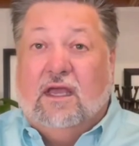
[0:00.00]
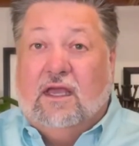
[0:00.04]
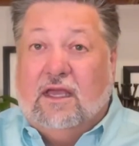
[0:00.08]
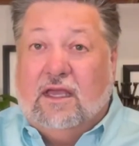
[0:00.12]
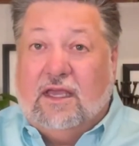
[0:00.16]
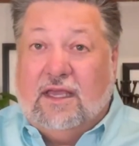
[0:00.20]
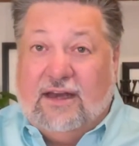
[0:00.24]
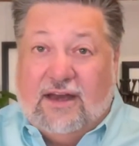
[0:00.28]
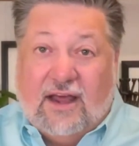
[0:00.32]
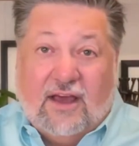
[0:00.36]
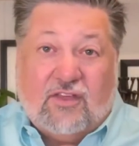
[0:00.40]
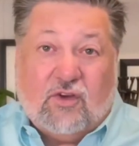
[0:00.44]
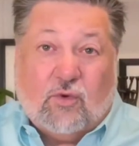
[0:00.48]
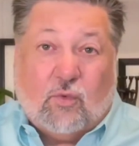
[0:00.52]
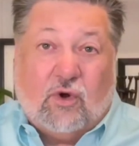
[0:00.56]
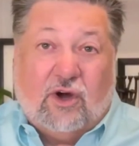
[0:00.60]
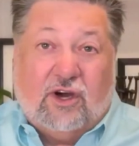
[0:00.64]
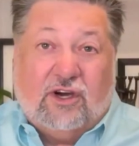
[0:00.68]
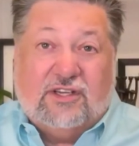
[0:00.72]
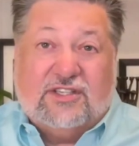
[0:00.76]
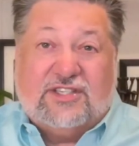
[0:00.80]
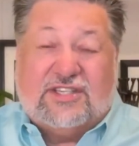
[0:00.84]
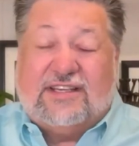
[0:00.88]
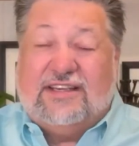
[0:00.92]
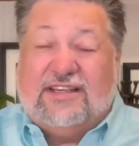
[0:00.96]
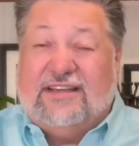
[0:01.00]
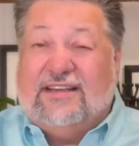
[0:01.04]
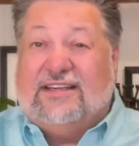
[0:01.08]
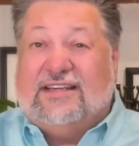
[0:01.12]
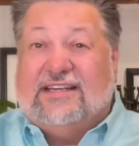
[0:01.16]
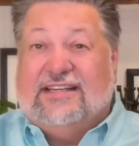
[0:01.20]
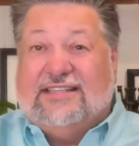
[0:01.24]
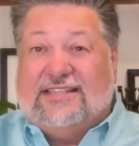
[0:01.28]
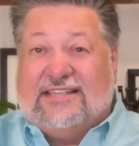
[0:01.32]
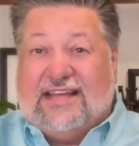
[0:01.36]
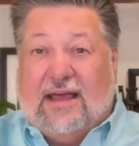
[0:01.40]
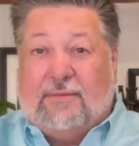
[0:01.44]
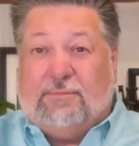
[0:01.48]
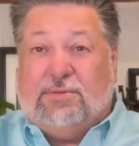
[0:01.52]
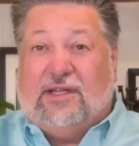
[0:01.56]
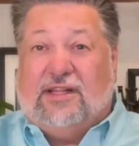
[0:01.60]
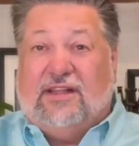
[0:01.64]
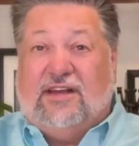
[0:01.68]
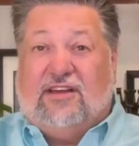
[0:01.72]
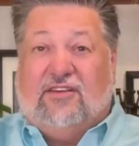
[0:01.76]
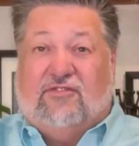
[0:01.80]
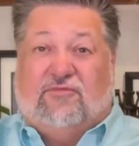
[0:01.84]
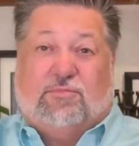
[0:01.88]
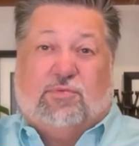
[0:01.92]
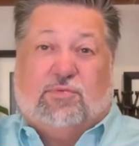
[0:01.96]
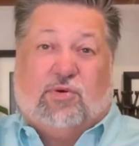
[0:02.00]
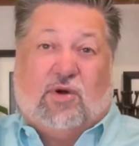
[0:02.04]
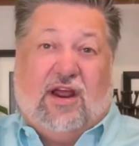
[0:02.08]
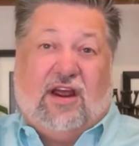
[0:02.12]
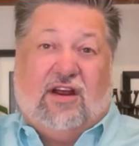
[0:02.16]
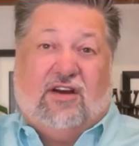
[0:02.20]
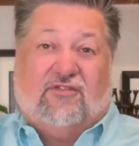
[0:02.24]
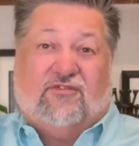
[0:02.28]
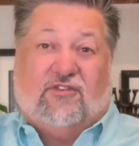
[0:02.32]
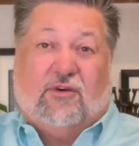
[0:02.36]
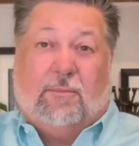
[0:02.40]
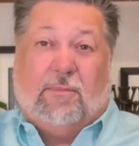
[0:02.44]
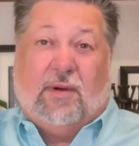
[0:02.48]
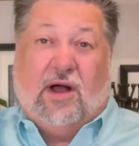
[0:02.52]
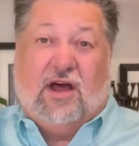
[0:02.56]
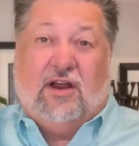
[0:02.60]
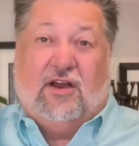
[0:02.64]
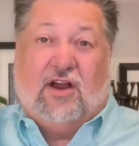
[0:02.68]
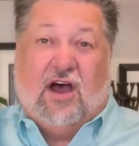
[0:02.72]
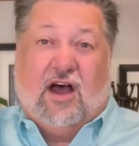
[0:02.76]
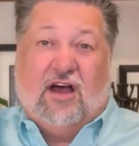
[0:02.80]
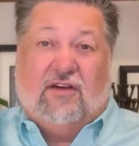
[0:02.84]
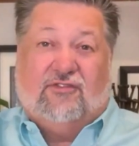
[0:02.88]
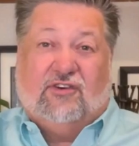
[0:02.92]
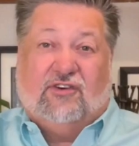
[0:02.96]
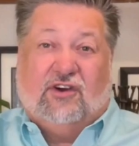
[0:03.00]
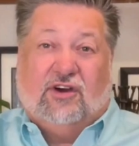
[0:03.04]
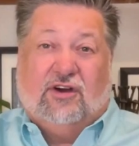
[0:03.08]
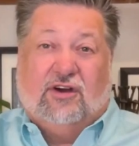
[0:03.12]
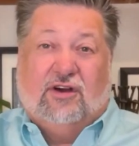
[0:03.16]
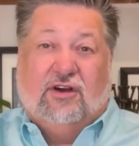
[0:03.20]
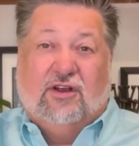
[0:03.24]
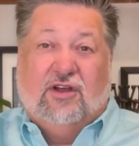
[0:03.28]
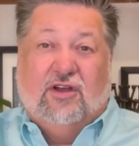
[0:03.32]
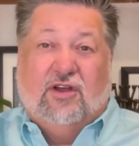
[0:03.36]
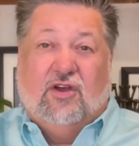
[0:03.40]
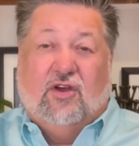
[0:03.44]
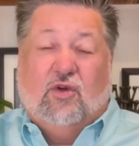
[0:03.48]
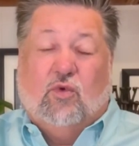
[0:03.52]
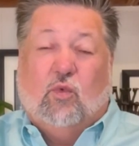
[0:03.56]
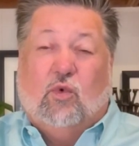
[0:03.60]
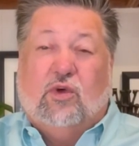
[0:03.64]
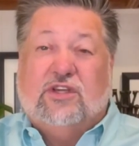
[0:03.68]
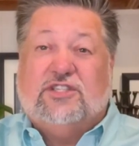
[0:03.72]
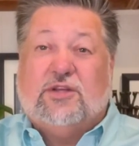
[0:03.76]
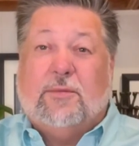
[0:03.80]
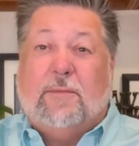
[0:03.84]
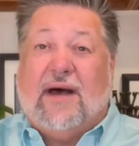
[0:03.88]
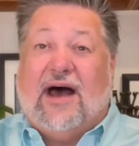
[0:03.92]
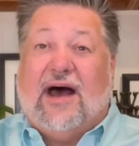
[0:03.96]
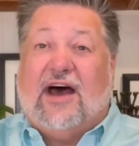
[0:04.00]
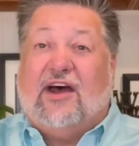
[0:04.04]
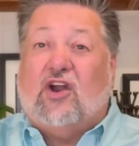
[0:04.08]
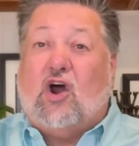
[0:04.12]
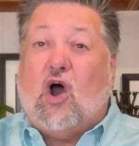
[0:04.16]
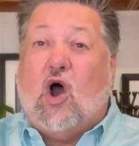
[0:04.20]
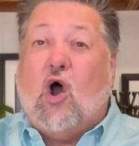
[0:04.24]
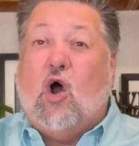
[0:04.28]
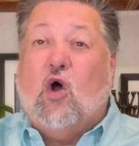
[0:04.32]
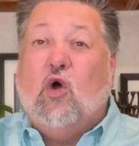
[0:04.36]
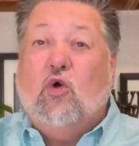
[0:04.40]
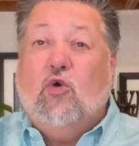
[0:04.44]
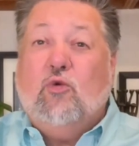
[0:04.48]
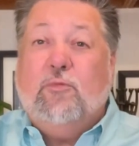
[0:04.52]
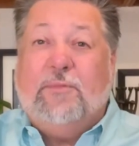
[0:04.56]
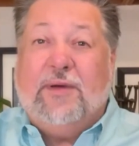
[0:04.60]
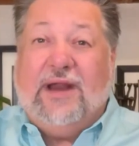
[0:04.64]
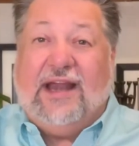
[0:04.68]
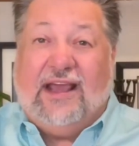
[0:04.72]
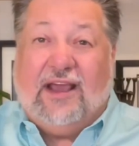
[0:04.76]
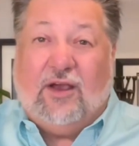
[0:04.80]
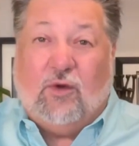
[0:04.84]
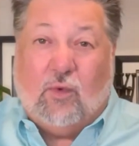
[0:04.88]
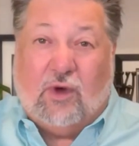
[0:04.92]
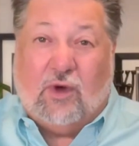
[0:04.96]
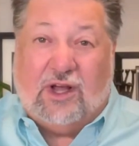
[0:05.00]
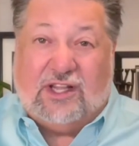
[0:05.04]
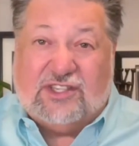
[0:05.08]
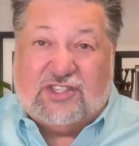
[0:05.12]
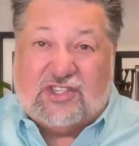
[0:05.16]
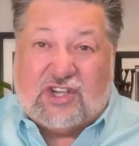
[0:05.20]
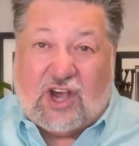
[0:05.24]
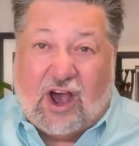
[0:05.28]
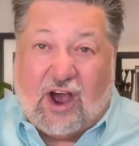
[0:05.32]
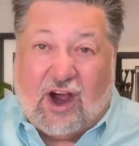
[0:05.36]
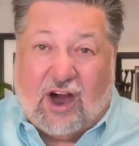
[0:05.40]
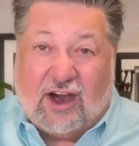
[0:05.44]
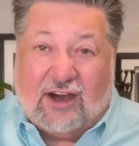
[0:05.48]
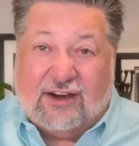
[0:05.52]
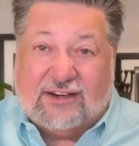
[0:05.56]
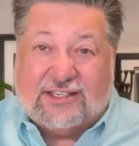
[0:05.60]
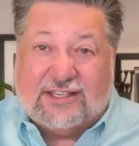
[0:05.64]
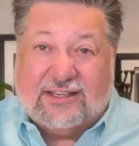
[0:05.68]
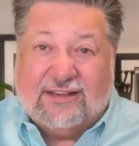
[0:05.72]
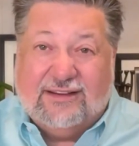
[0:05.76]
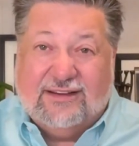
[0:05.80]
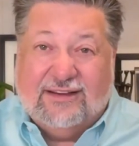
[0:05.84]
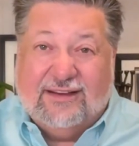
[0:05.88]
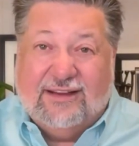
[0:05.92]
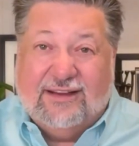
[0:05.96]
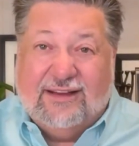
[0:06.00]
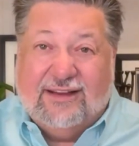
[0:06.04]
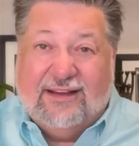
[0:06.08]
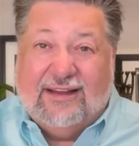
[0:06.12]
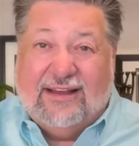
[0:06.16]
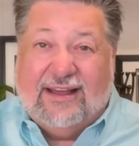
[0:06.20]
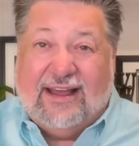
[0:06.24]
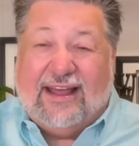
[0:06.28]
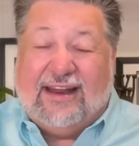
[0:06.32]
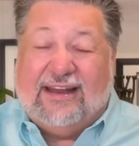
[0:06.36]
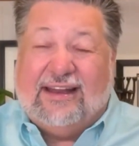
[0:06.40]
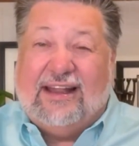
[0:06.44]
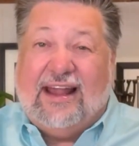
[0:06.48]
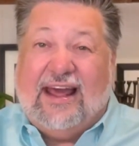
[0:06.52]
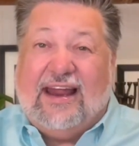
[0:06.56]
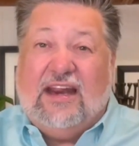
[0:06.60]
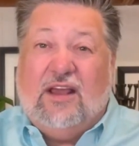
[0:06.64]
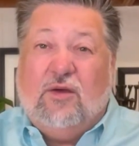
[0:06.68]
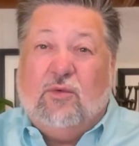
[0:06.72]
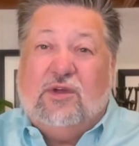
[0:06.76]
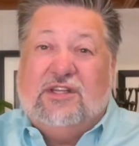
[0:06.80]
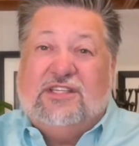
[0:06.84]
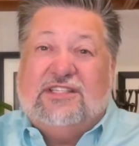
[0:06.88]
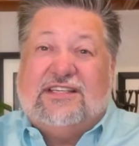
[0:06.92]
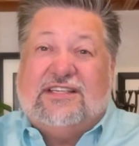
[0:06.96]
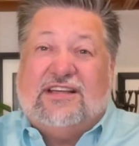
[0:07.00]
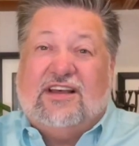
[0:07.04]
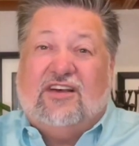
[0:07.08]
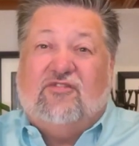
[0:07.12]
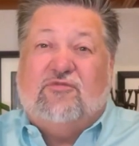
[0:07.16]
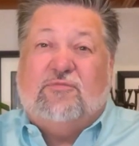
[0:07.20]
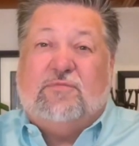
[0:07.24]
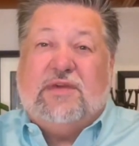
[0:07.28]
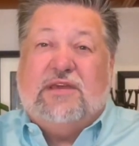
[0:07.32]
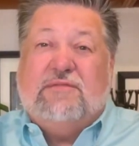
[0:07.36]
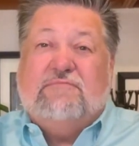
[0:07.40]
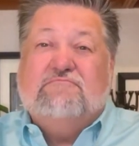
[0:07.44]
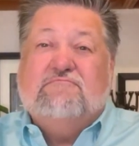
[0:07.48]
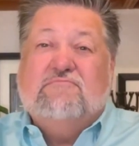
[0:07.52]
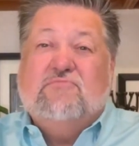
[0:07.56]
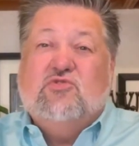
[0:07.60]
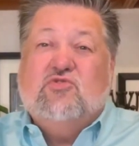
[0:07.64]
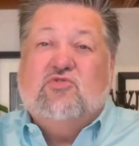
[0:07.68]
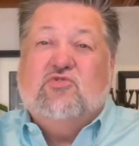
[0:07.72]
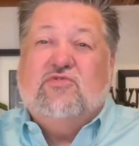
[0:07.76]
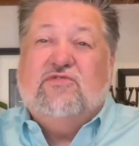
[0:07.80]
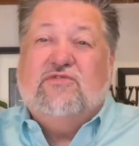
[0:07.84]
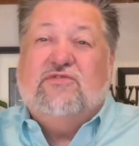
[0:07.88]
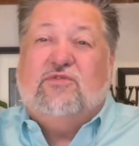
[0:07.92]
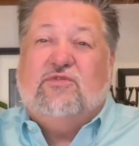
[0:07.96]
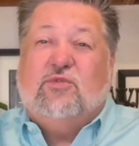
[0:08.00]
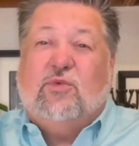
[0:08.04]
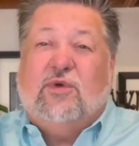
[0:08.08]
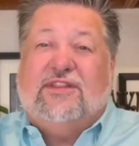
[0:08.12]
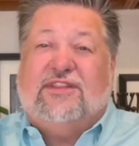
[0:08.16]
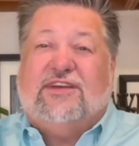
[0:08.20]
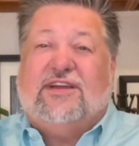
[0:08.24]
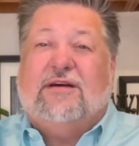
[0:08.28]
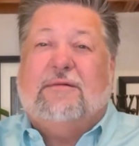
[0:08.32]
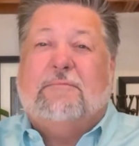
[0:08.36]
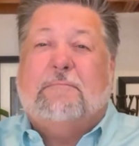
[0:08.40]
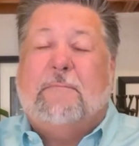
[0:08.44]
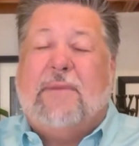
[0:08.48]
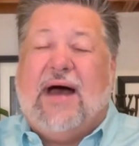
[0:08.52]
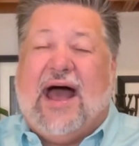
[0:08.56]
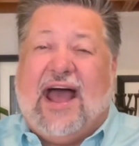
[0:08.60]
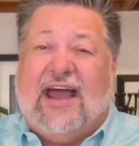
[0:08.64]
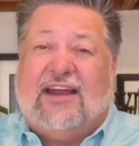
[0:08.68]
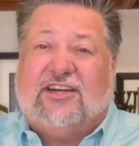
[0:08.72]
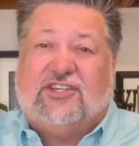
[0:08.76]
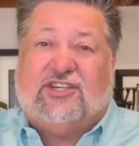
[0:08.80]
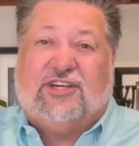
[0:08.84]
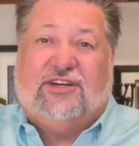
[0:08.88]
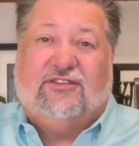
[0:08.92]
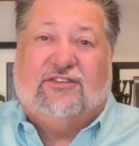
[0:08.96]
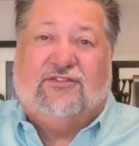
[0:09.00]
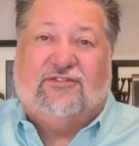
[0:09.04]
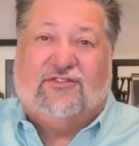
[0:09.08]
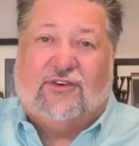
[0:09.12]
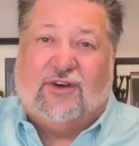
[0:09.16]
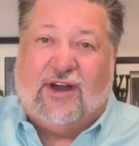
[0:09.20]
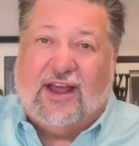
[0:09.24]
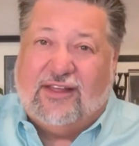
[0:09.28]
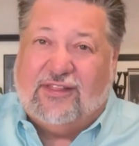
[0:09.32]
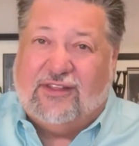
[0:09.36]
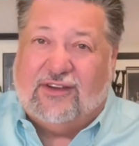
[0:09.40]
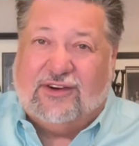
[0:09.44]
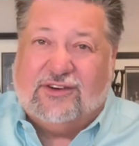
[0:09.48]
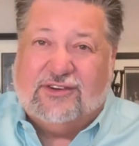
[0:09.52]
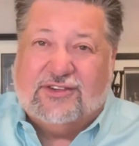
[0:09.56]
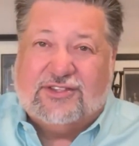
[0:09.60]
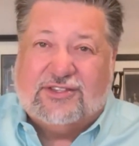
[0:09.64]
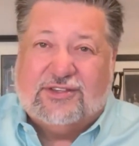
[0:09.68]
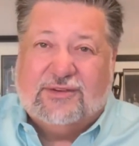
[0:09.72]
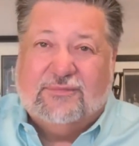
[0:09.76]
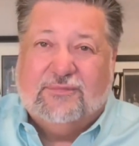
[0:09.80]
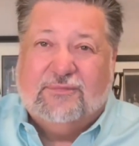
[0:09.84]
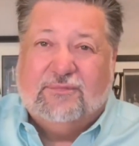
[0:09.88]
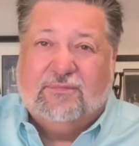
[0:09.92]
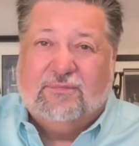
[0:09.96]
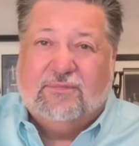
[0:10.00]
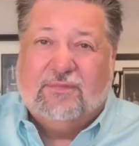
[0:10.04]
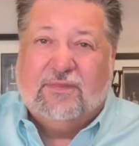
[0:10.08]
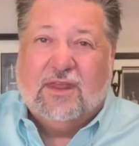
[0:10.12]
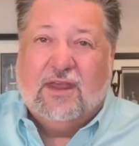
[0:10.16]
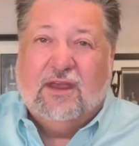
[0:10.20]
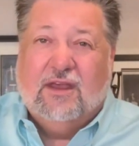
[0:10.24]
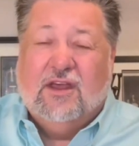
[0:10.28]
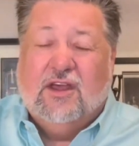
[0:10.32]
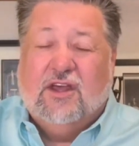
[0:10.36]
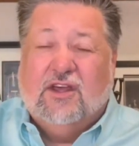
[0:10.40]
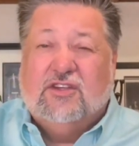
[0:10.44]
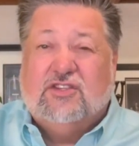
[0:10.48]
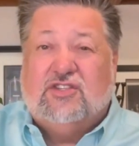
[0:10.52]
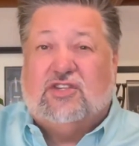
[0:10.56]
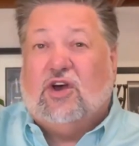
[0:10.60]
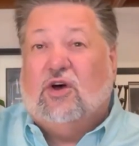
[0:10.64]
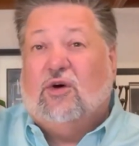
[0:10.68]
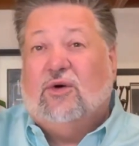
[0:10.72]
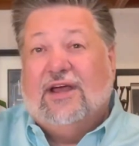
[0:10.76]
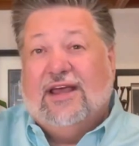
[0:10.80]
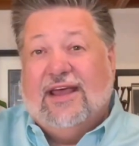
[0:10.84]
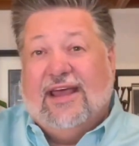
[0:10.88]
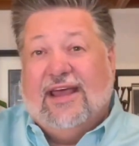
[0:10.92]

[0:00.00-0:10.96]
In other words, contemplative prayer for Bonhoeffer was about opening one's heart and letting oneself be moved with compassion for others. So,